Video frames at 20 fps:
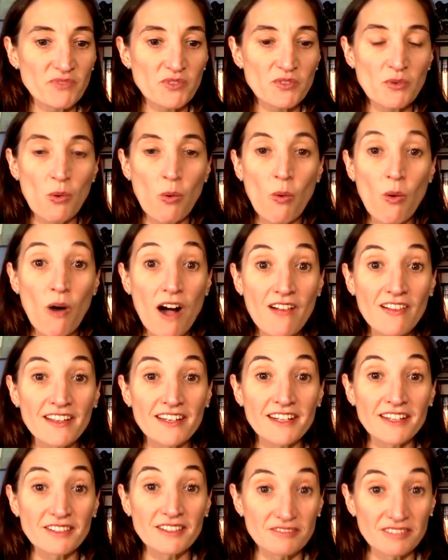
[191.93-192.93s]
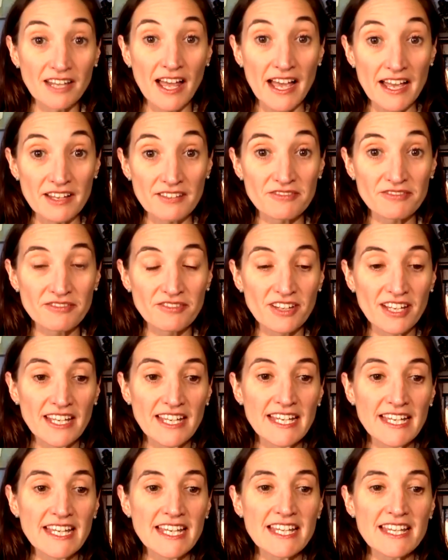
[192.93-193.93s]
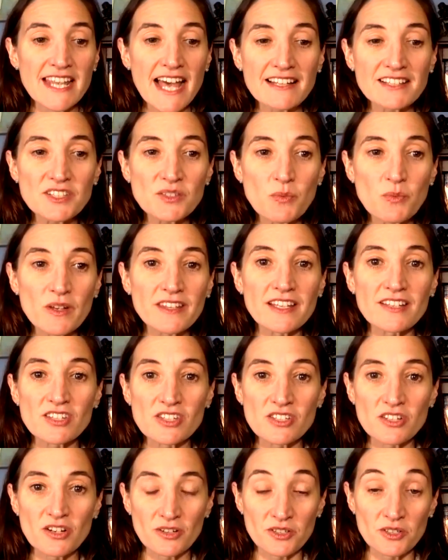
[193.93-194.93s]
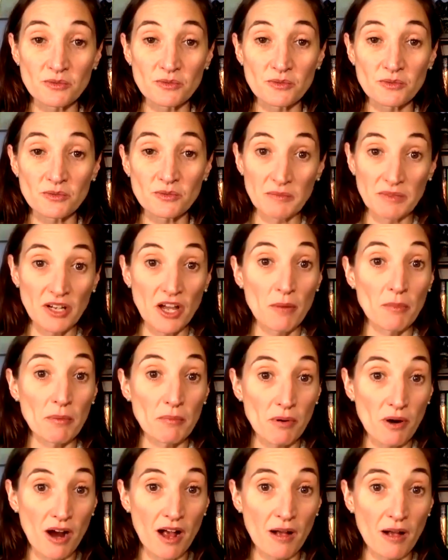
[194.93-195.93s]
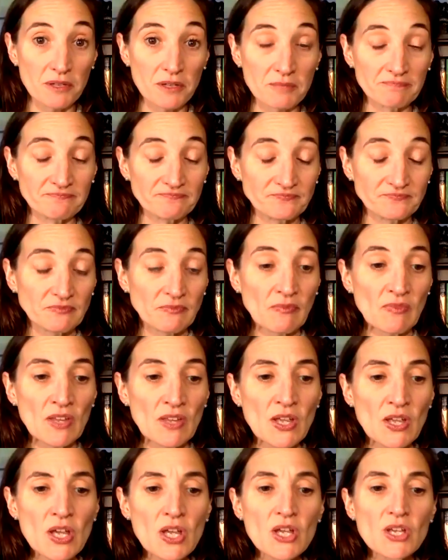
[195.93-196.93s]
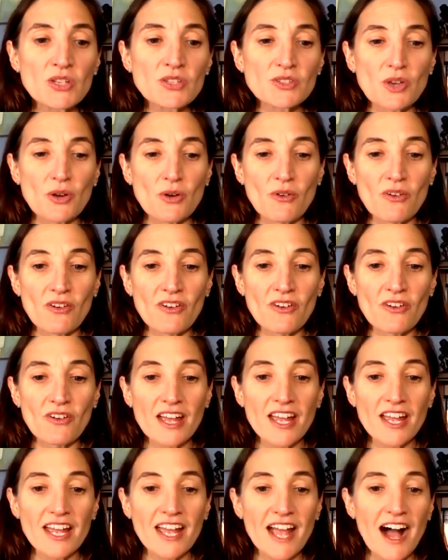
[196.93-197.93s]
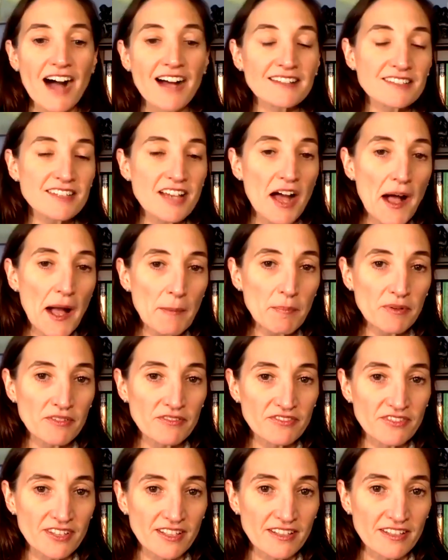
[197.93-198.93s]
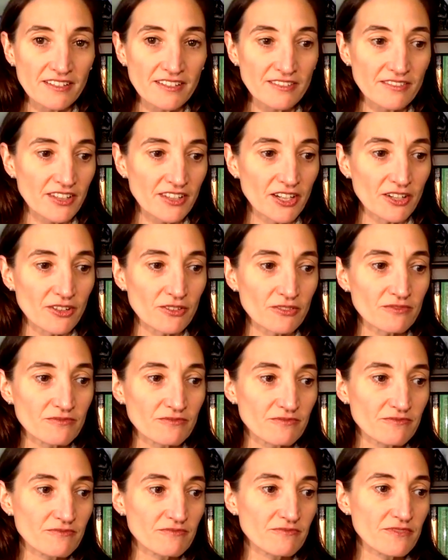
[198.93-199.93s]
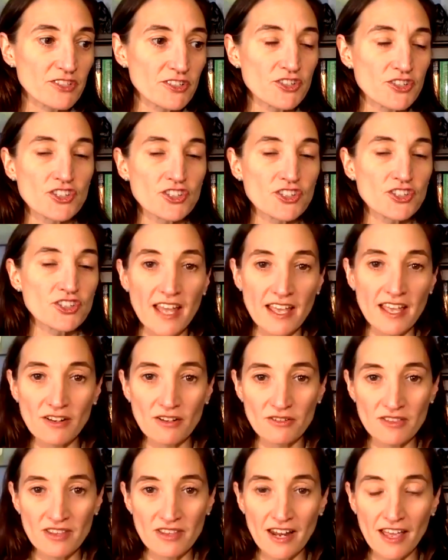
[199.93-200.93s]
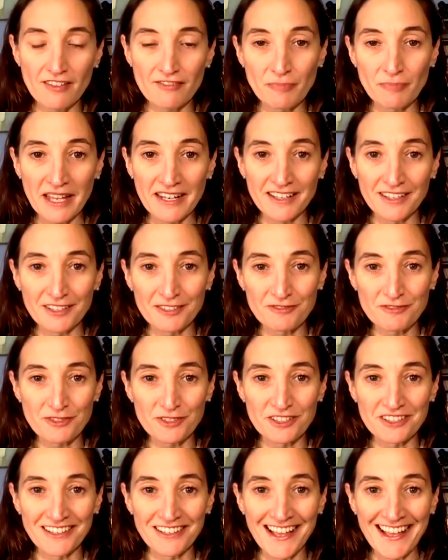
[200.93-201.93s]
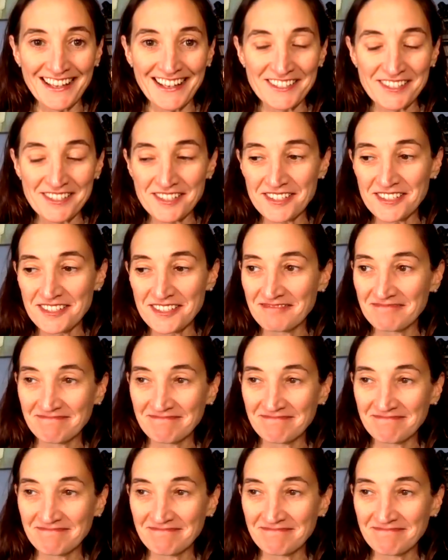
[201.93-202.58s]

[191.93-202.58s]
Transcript: quality of life, that's when they start to really become a problem. So on top of the, you know, shitnado that I've been in for the last